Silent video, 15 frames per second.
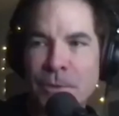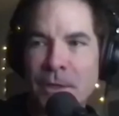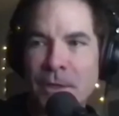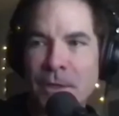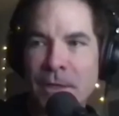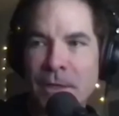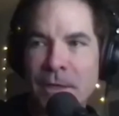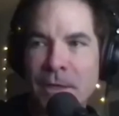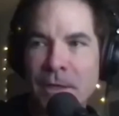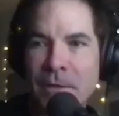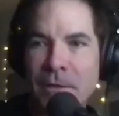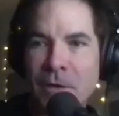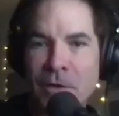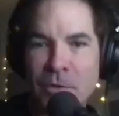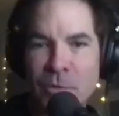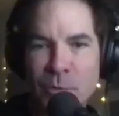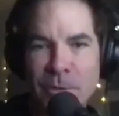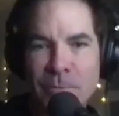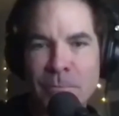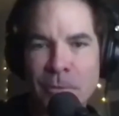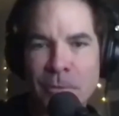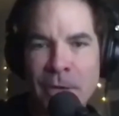
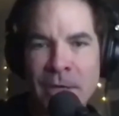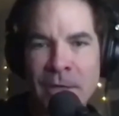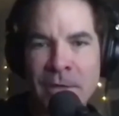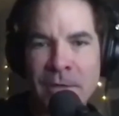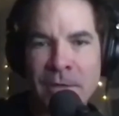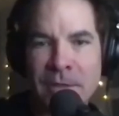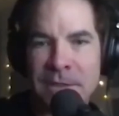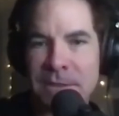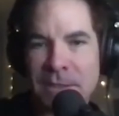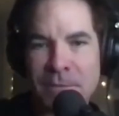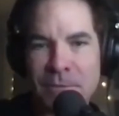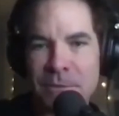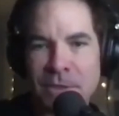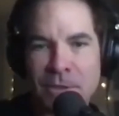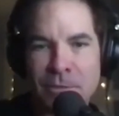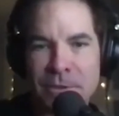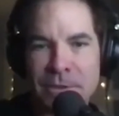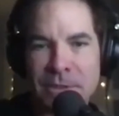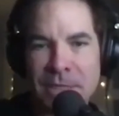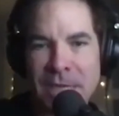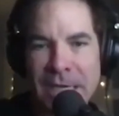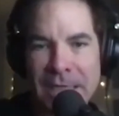Halloween parade? Because that was
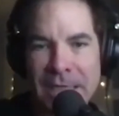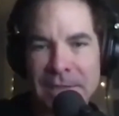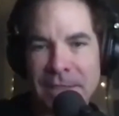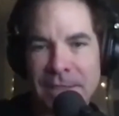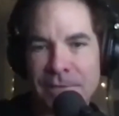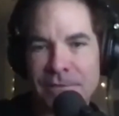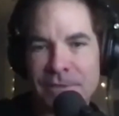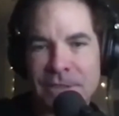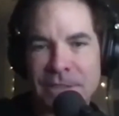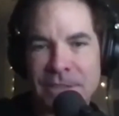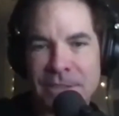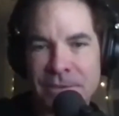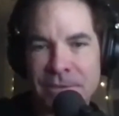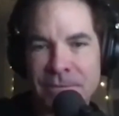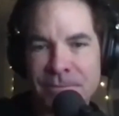always the highlight of his year.